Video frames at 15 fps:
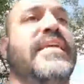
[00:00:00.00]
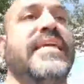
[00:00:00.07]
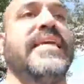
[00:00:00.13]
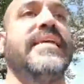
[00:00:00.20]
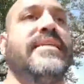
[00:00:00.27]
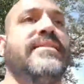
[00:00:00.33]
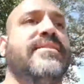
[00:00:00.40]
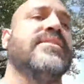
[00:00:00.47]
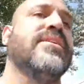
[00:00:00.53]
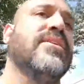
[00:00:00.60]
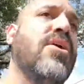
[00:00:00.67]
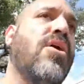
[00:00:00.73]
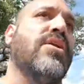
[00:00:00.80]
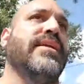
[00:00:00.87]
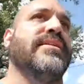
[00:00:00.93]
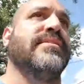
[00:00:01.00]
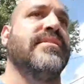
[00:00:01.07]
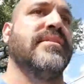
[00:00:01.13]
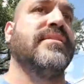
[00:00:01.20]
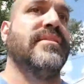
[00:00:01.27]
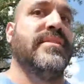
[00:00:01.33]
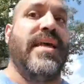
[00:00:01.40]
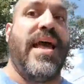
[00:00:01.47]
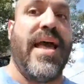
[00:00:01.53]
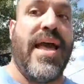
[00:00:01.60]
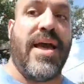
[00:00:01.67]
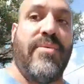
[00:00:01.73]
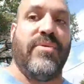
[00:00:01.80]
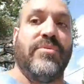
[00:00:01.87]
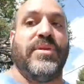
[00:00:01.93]
in the Guardians.
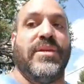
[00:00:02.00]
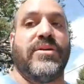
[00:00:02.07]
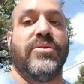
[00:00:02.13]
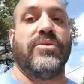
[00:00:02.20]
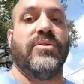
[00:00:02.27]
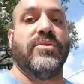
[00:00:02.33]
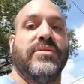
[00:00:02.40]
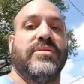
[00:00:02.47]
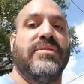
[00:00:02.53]
That would be cool.